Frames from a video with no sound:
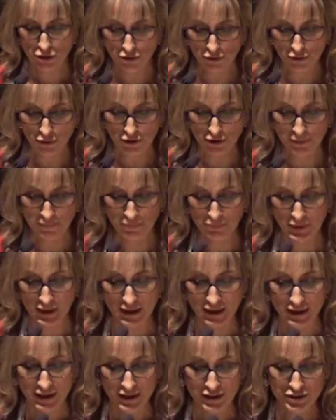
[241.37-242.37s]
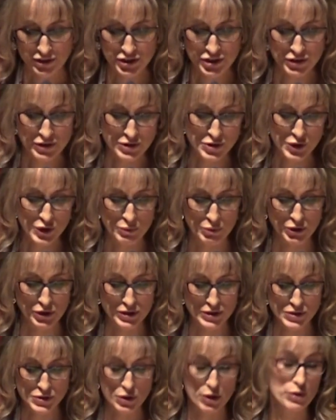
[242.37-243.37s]
Third, Indigenous
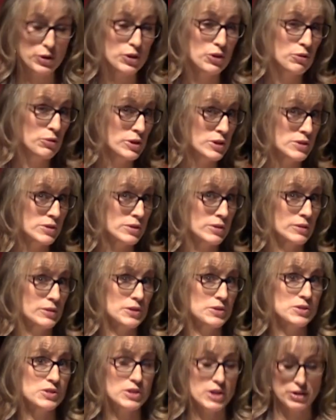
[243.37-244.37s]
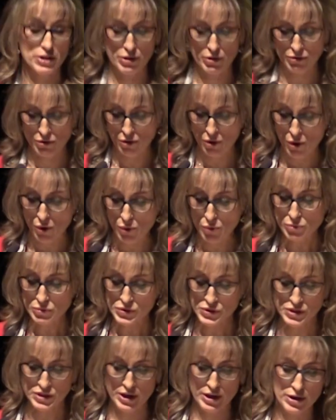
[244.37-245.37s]
communities are increasingly setting their
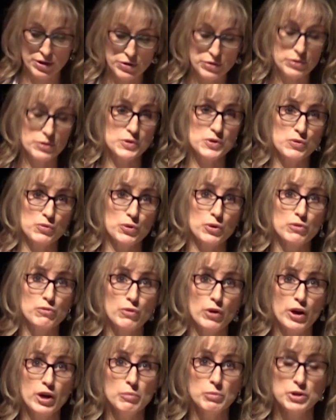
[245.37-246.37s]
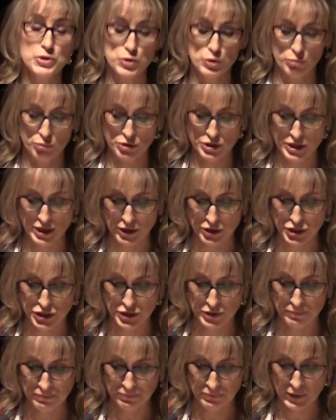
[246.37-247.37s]
own standards for environmental
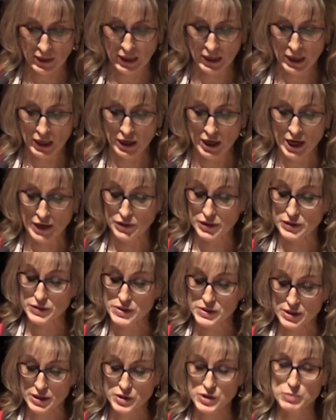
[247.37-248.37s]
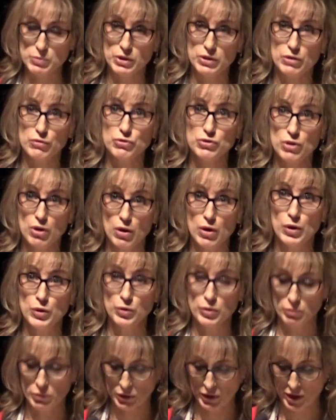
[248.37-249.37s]
protection and the assessment of
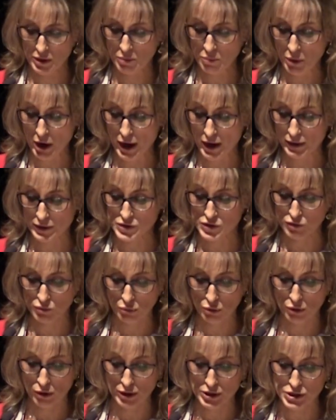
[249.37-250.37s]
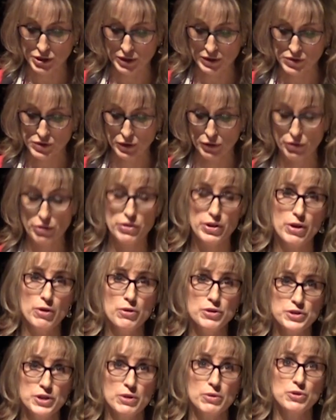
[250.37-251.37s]
tolerable impacts of projects on
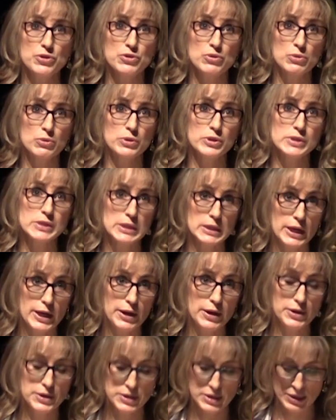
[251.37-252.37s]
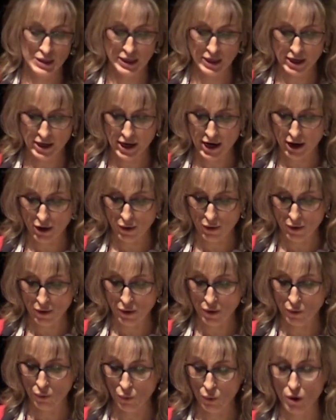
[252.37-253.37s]
their territory's land,
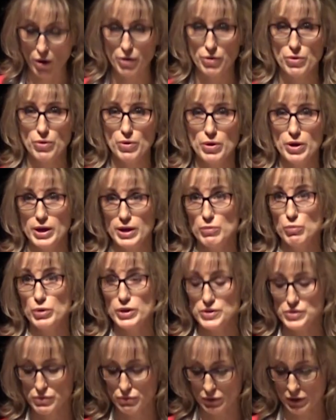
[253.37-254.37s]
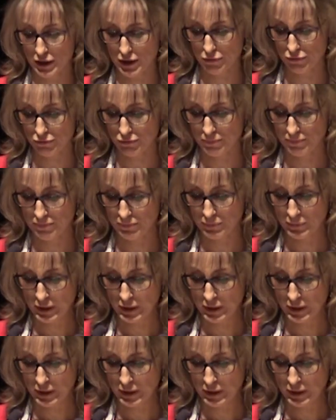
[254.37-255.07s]
air, water, and ways of life.